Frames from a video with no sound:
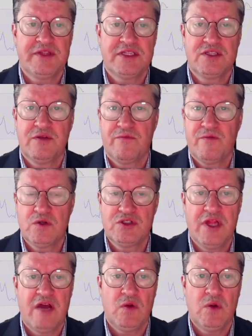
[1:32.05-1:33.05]
That's the
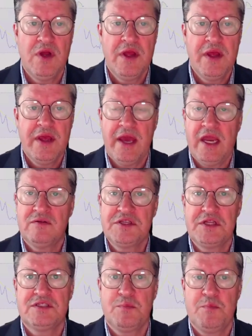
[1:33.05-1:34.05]
first level and have
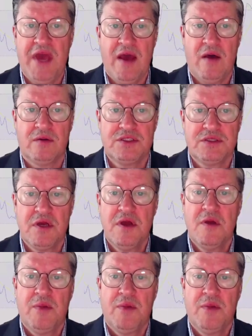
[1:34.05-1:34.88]
since bounced.